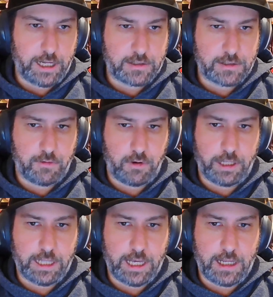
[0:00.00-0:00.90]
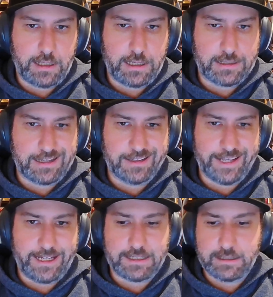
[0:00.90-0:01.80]
and Sarong in there is an
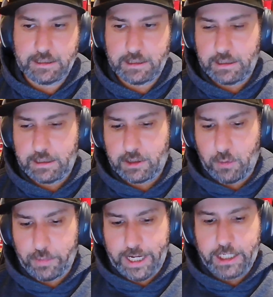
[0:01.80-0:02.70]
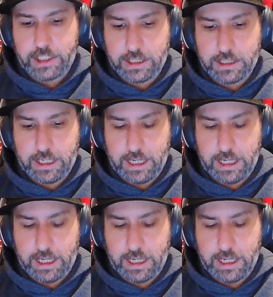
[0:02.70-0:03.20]
elite combination.